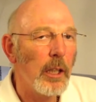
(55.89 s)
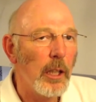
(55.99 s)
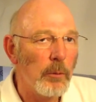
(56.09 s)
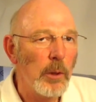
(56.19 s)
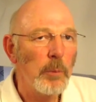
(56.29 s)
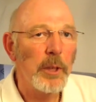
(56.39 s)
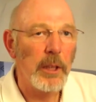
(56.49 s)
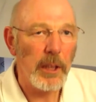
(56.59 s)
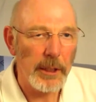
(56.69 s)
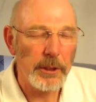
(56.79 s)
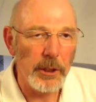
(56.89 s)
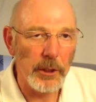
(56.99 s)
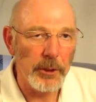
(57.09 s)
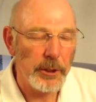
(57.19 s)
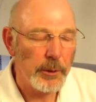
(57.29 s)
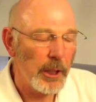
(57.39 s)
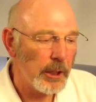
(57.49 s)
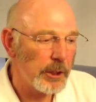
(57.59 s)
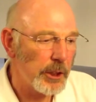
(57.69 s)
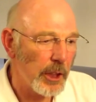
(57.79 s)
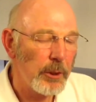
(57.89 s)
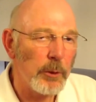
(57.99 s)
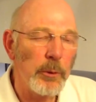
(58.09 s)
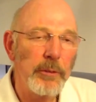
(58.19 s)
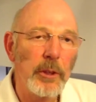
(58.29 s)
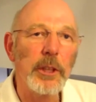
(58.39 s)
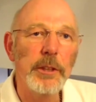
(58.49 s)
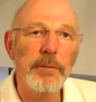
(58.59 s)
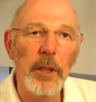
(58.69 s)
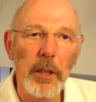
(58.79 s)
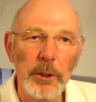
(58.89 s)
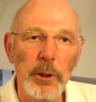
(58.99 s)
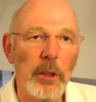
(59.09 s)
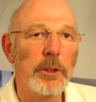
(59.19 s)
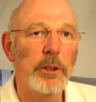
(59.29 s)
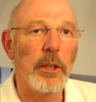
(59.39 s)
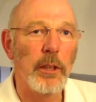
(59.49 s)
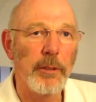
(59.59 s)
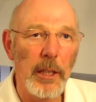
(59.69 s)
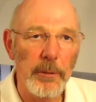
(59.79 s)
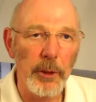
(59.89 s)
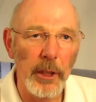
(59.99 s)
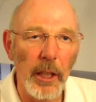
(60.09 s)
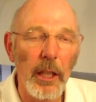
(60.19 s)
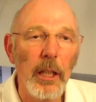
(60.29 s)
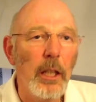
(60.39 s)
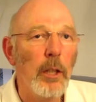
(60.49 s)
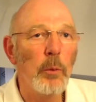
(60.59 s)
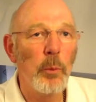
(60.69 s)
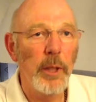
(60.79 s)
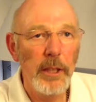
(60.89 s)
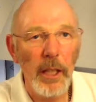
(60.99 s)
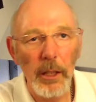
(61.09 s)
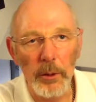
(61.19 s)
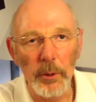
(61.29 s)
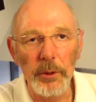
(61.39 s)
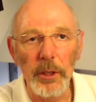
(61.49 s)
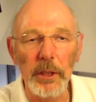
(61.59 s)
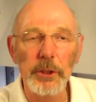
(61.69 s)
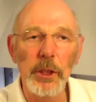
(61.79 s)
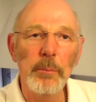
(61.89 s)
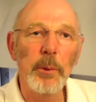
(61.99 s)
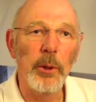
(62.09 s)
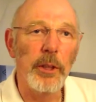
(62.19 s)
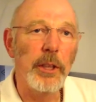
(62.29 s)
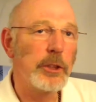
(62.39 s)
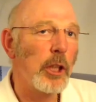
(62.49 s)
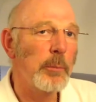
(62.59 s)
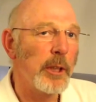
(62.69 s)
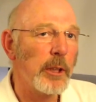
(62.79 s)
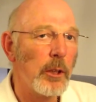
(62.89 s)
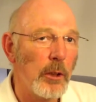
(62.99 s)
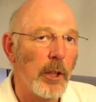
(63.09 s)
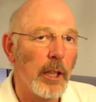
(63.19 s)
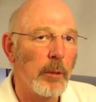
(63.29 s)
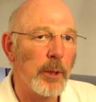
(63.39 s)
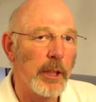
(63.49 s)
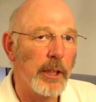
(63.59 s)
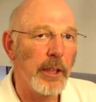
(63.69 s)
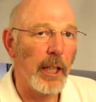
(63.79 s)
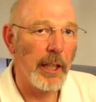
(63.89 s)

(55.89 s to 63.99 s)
And what we'd like to do is we'd like to say, well look, we've got this vast continent of Africa. We know that at some point there's going to be a cholera outbreak in that